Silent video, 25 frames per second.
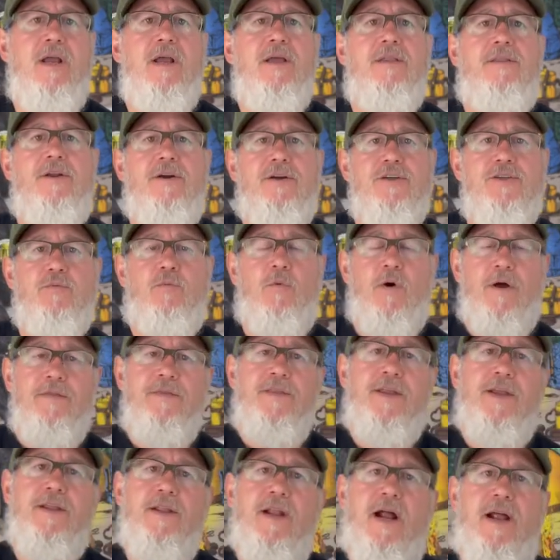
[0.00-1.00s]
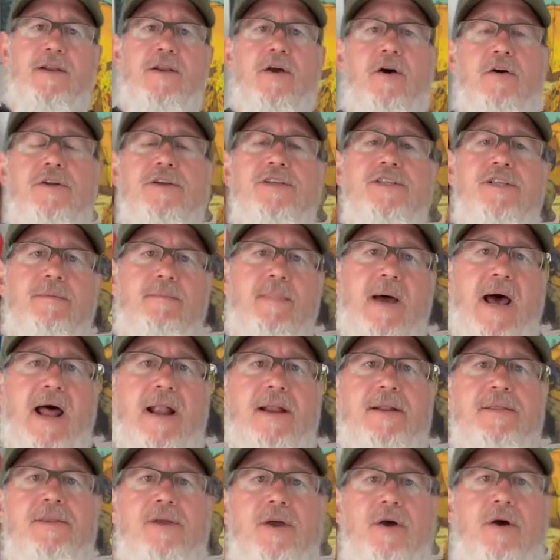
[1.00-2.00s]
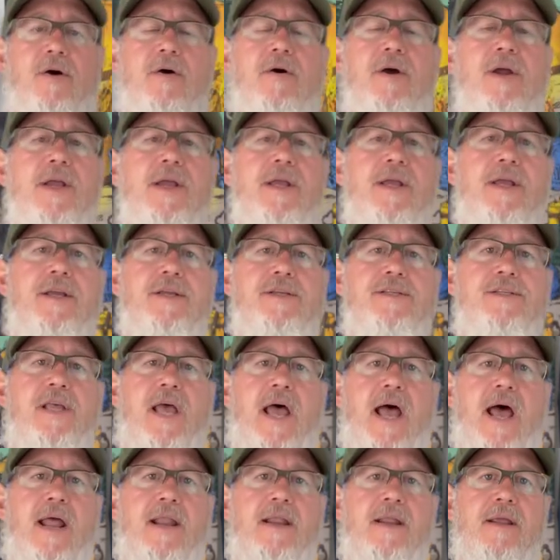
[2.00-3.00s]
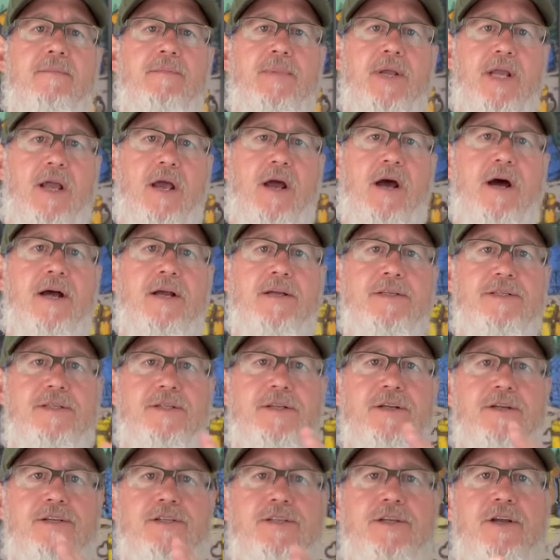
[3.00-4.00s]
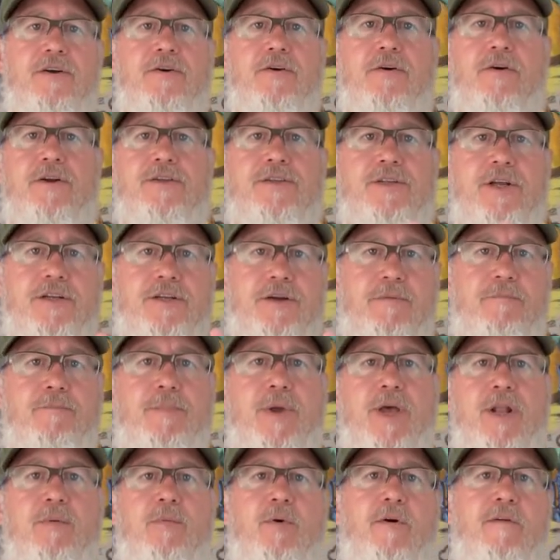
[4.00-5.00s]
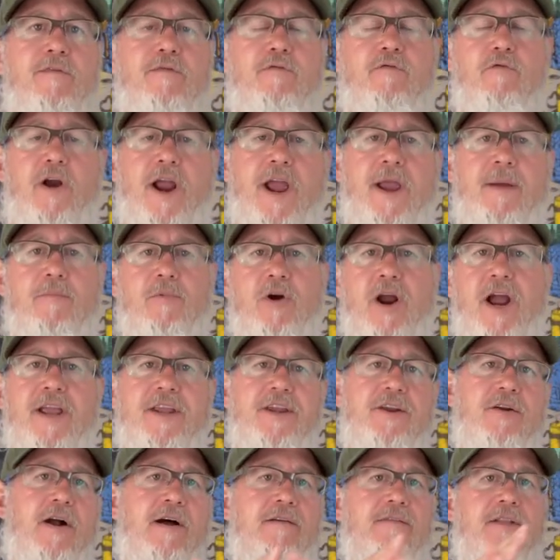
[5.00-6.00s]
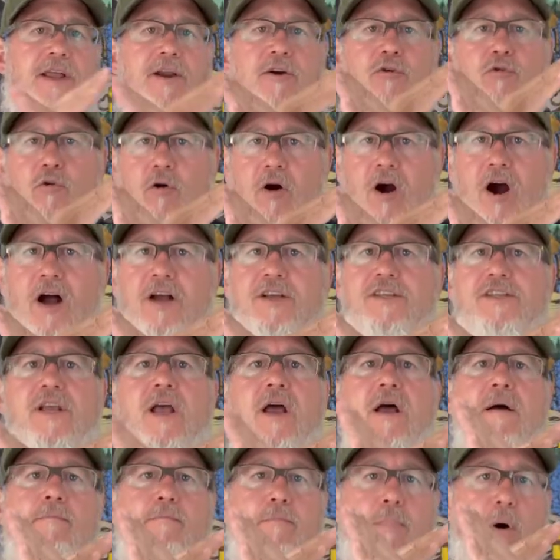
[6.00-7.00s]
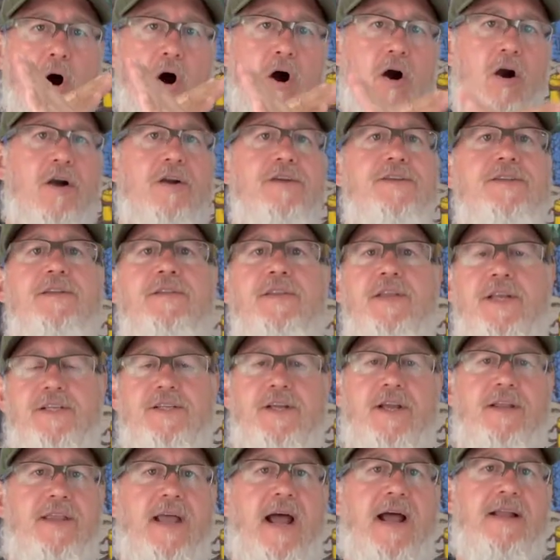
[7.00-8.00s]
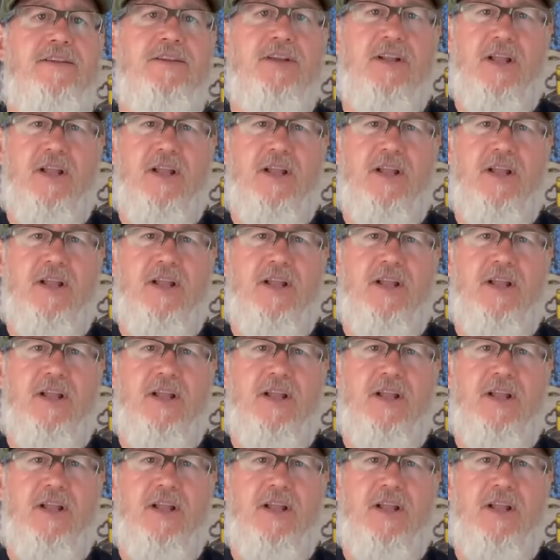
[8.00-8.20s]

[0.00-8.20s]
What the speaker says: There's one thing that I noticed about it though, is that because there's such a minimal frame, right? You don't have like cross bars and things like that to